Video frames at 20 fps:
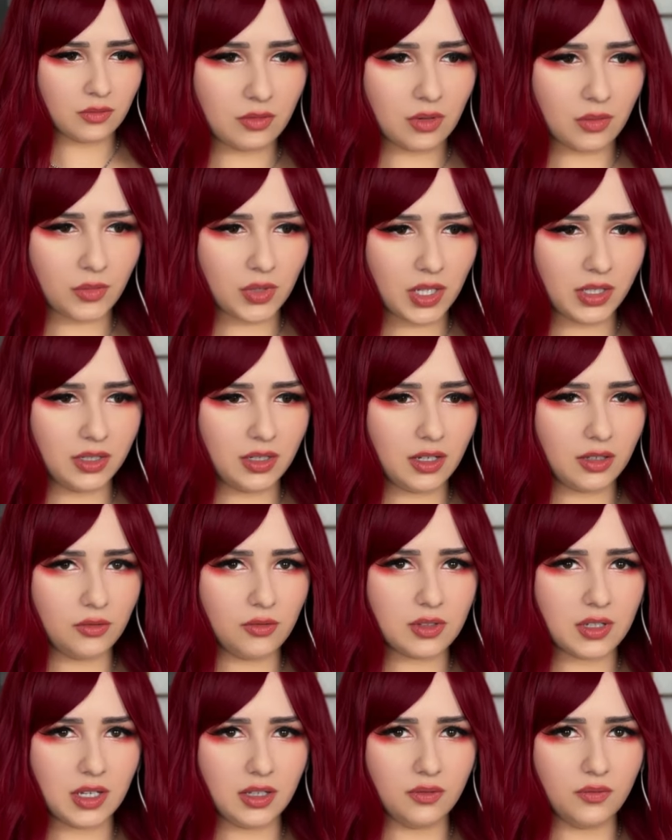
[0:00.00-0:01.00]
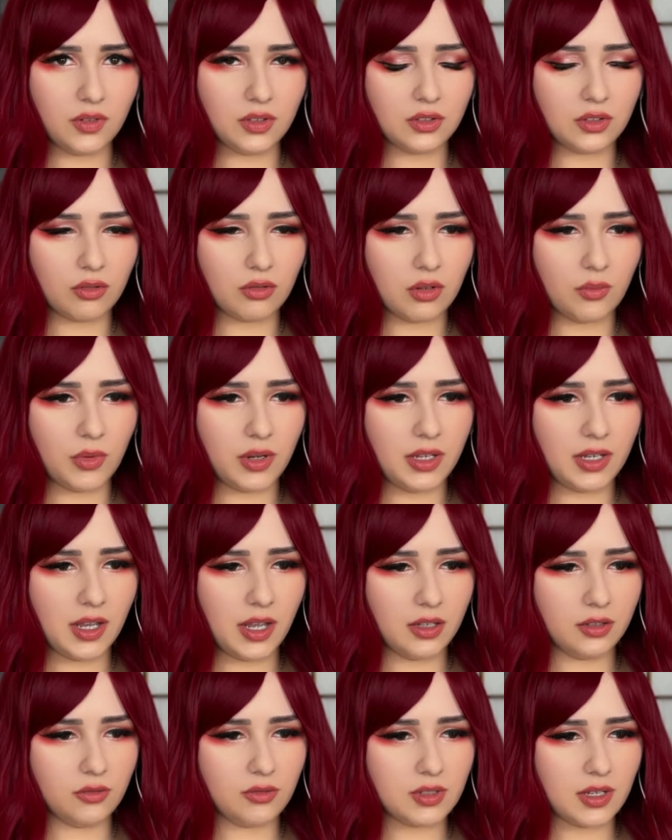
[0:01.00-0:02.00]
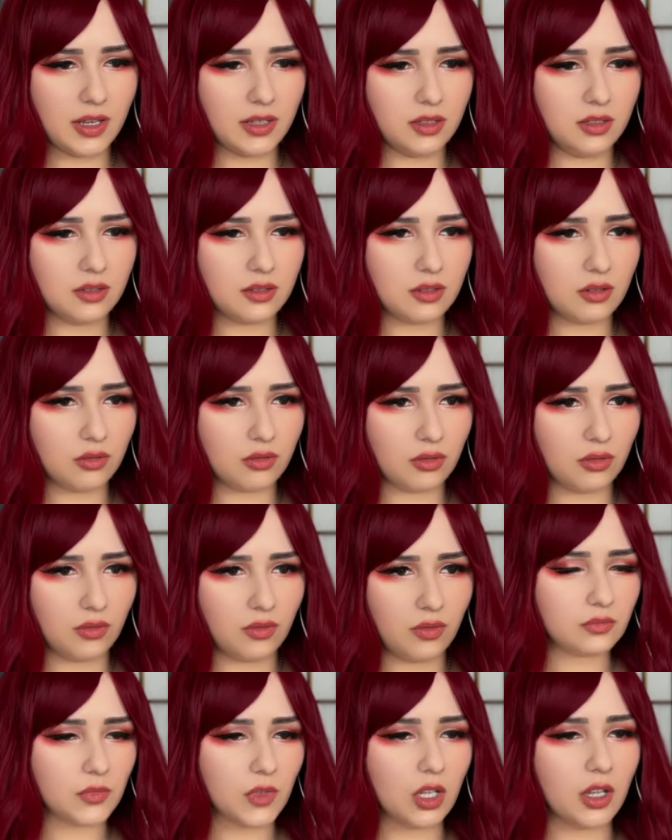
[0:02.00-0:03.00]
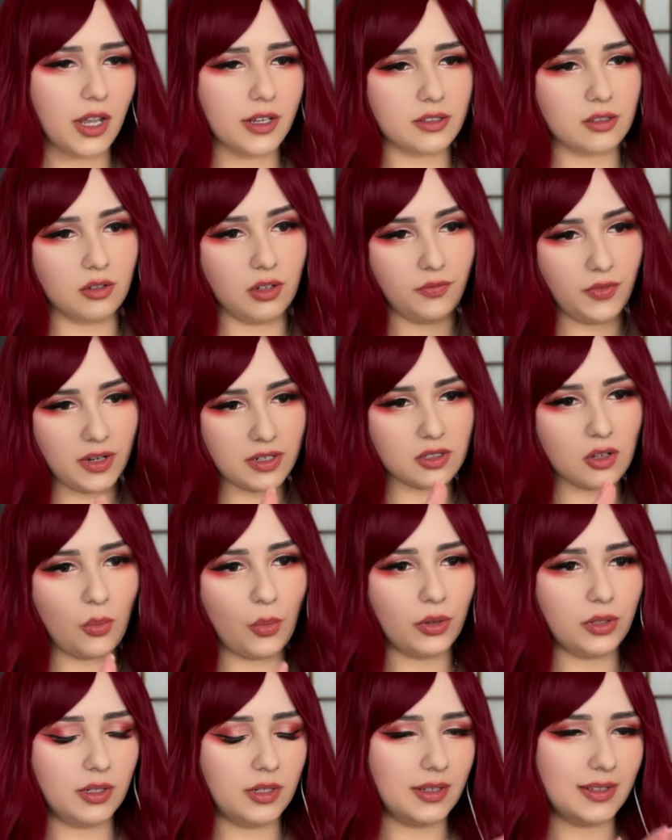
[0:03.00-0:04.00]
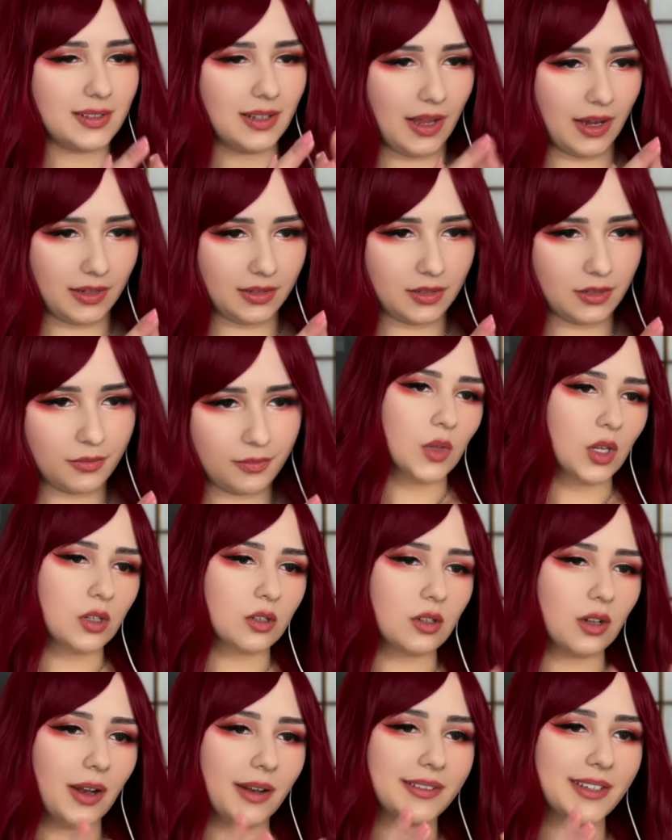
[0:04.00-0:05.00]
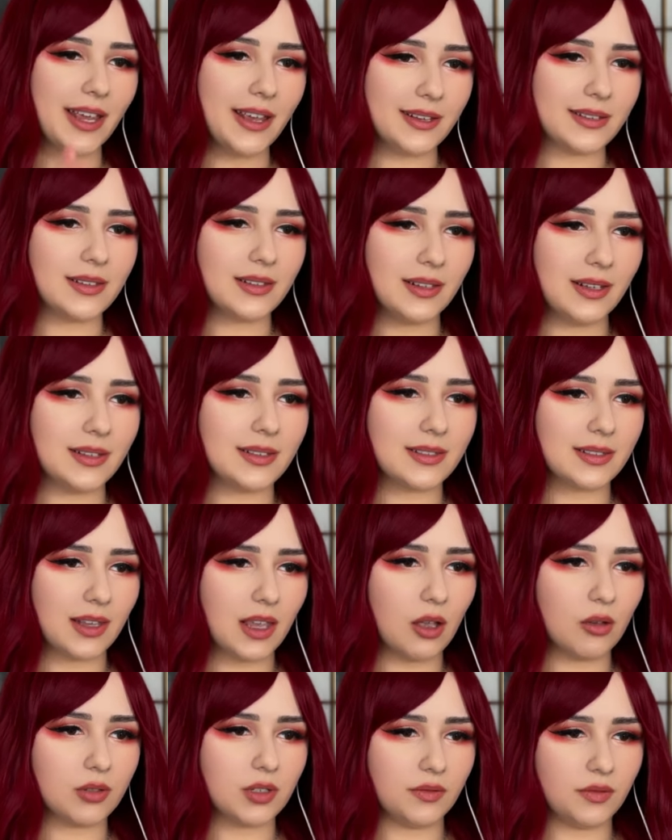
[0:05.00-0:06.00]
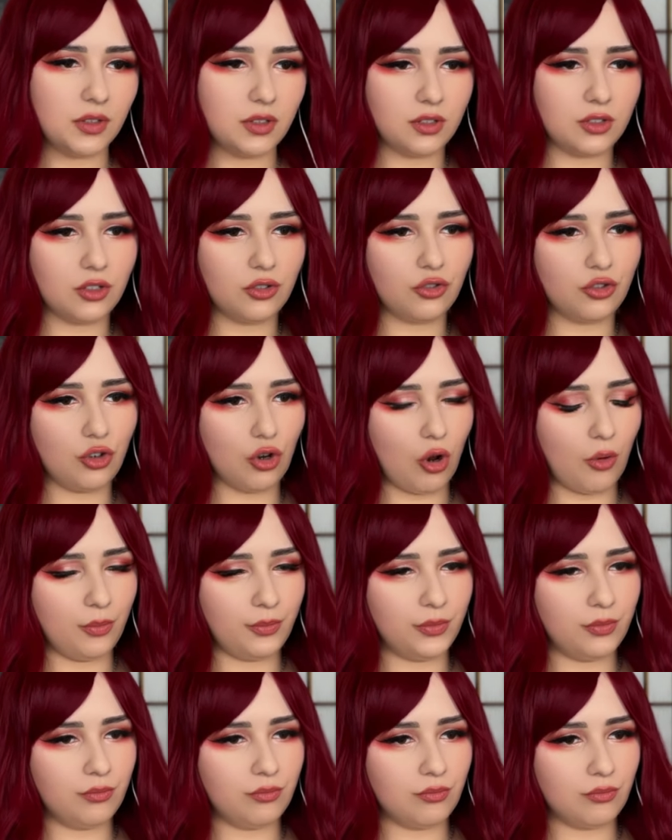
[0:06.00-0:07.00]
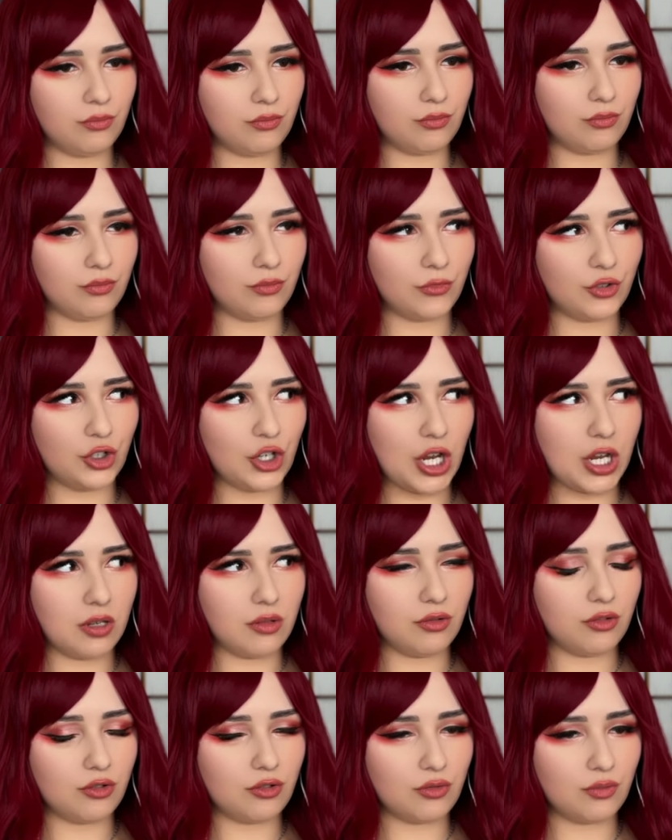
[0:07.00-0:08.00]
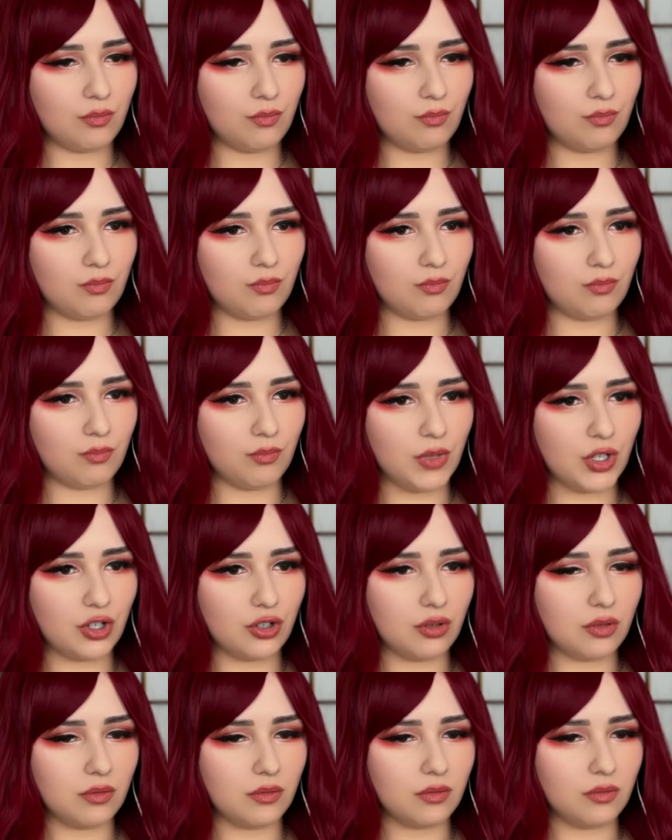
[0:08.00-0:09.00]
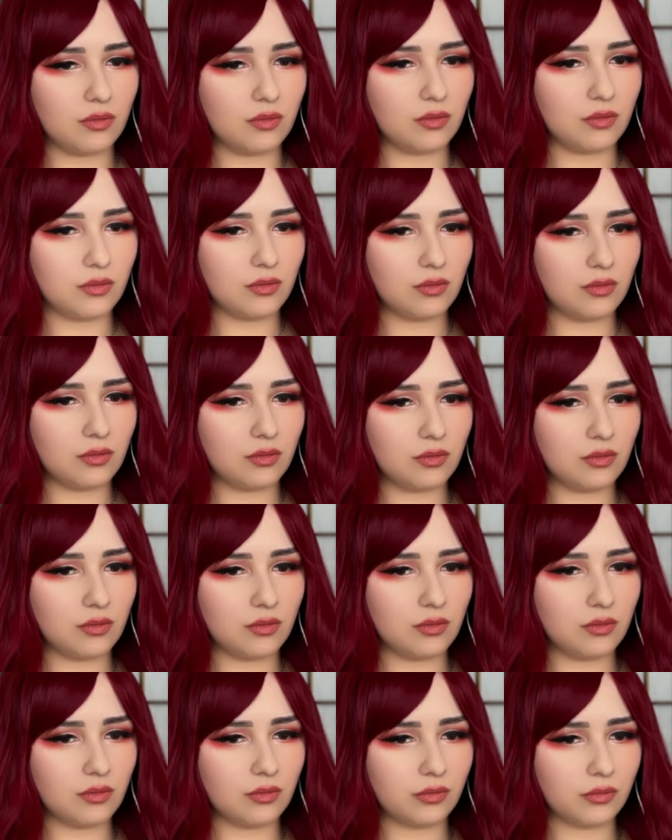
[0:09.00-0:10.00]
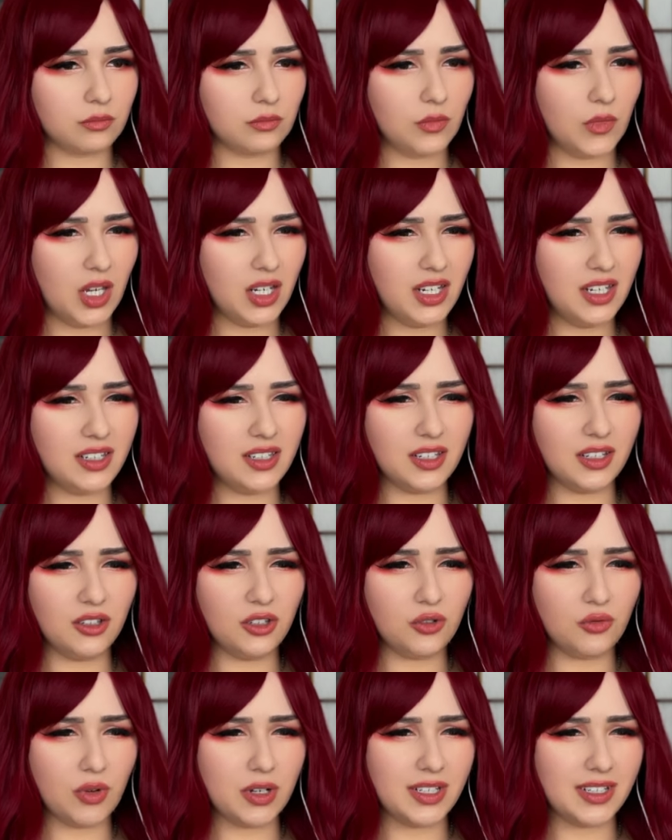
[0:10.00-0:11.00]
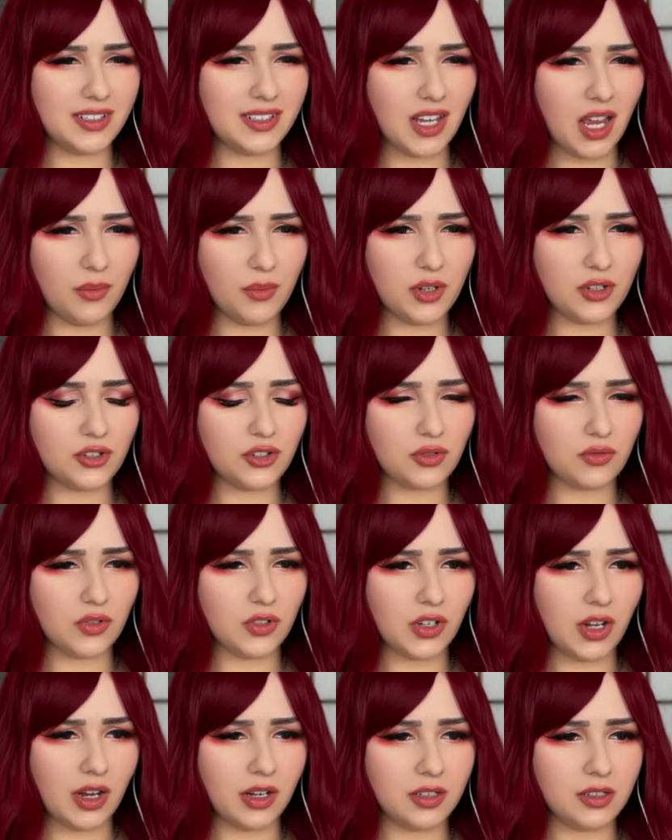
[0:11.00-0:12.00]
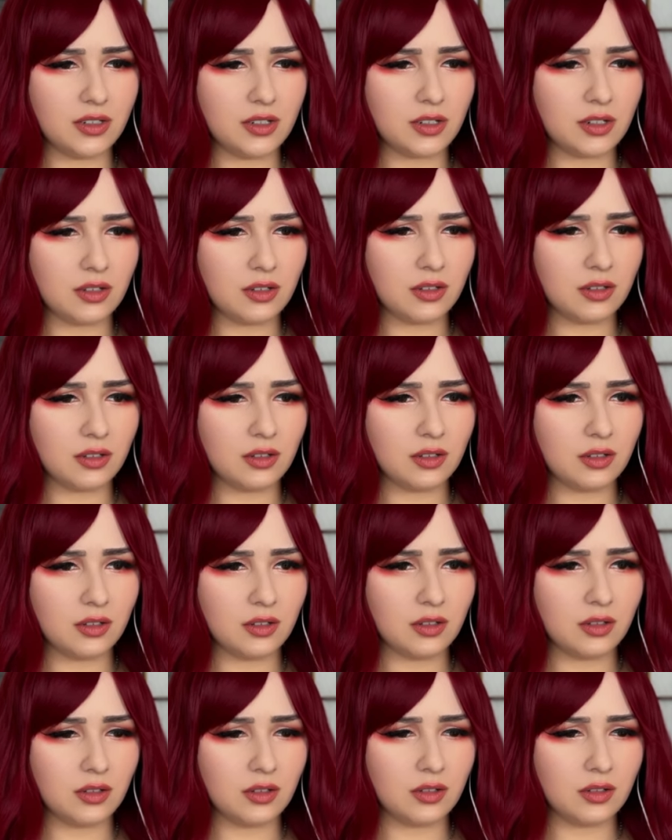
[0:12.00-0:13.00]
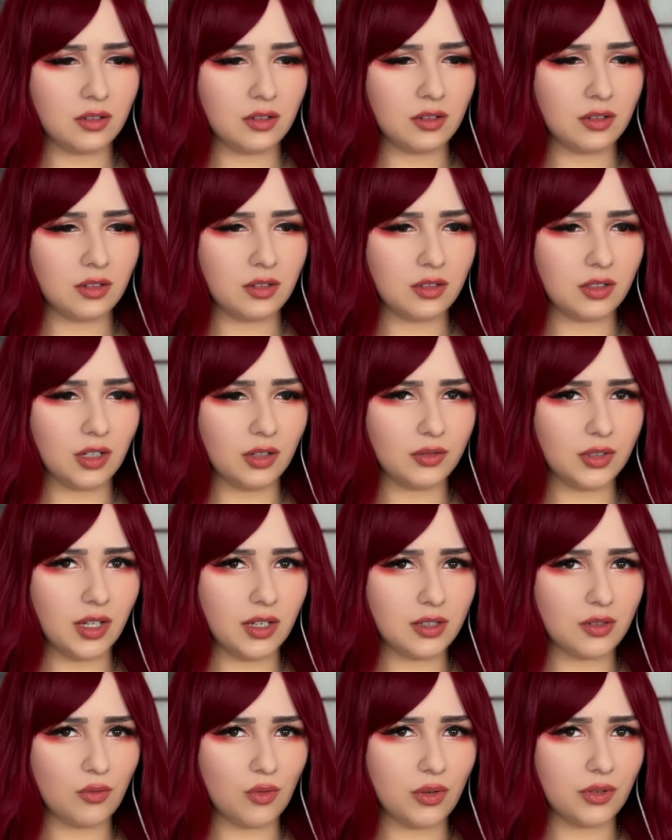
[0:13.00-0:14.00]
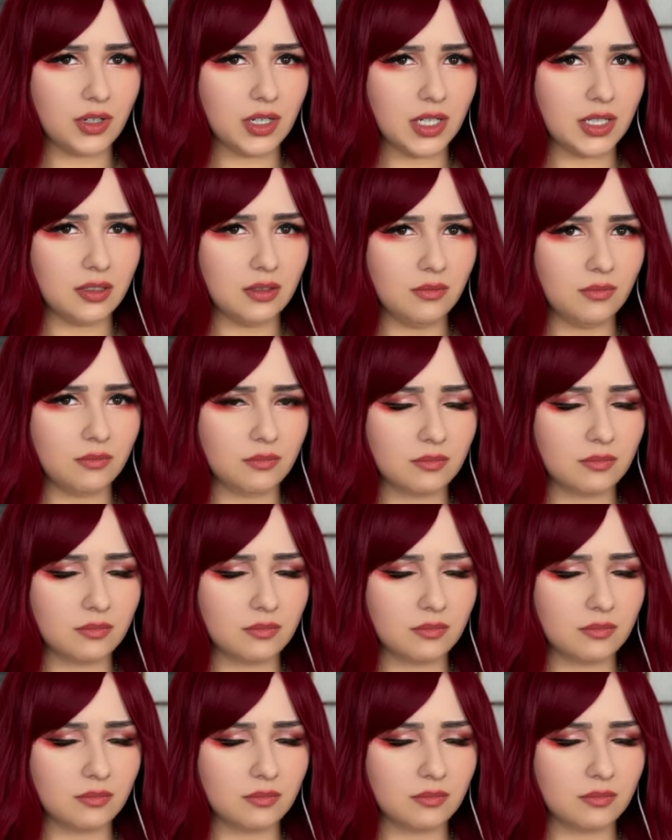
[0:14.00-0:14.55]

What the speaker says: I'm glad he can use inventory, but he can't use any sort of... Okay, so the first opponent is Knight. So they're testing his skills if this is a job change mission. And he didn't do any damage to the Knight. Now that's worrying.